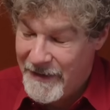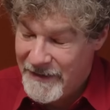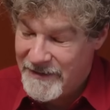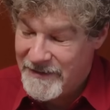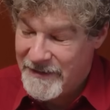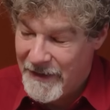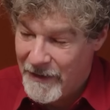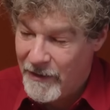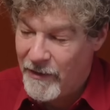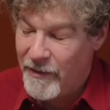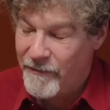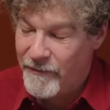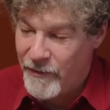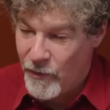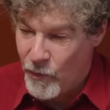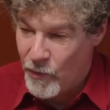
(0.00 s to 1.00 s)
any cell
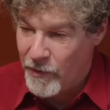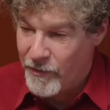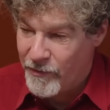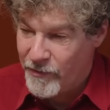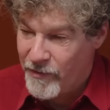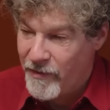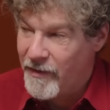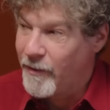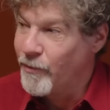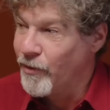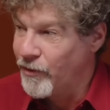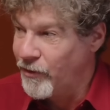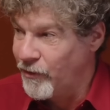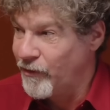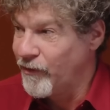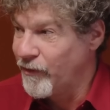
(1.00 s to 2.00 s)
of yours that
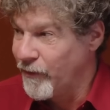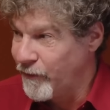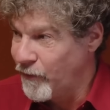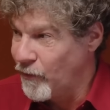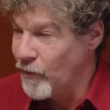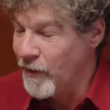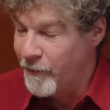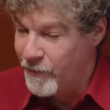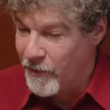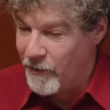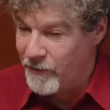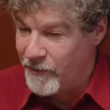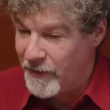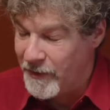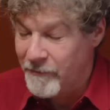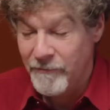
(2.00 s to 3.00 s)
produces a foreign
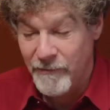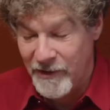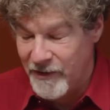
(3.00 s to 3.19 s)
protein,